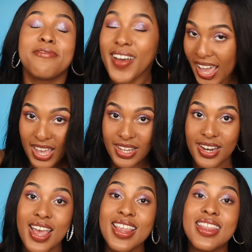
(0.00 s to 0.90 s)
of
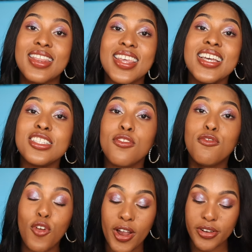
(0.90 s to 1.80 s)
fighting, this
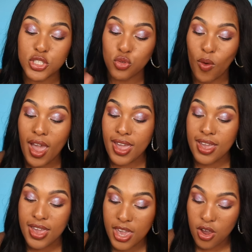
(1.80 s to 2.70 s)
fragrance right
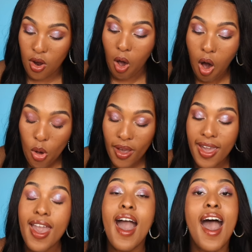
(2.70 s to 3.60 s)
here,
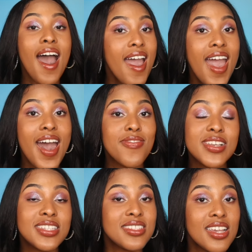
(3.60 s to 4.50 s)
okay? I had
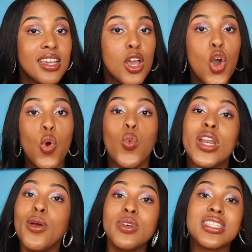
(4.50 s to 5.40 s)
this scent
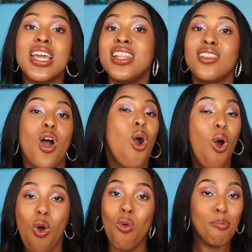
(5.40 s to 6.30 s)
when it was in the
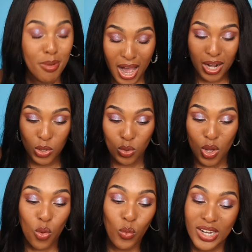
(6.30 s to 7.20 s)
old bottle,
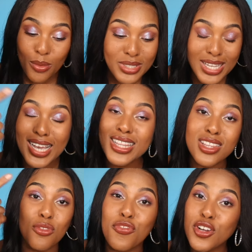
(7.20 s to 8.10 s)
when it was in
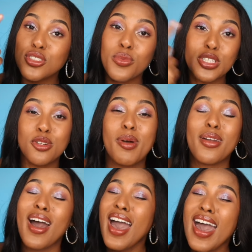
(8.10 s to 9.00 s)
the first original
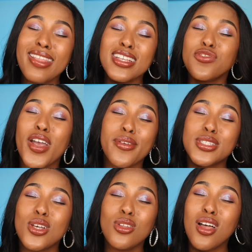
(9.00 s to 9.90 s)
bottle. I had this
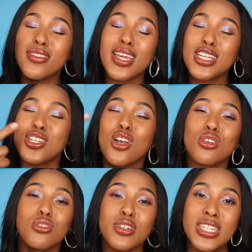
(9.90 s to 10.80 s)
fragrance so long that it
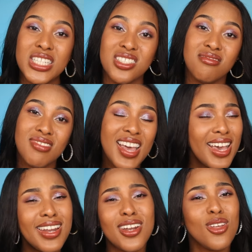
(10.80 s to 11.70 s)
turned green.
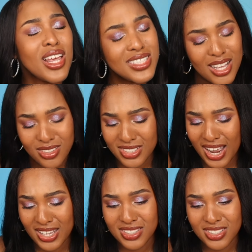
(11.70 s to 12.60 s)
And I know that sounds
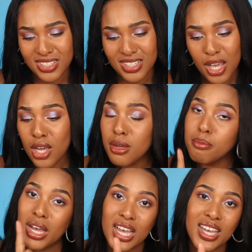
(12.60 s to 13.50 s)
nasty,
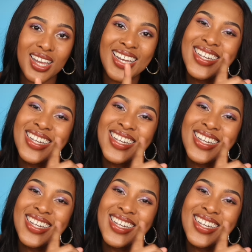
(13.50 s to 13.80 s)
but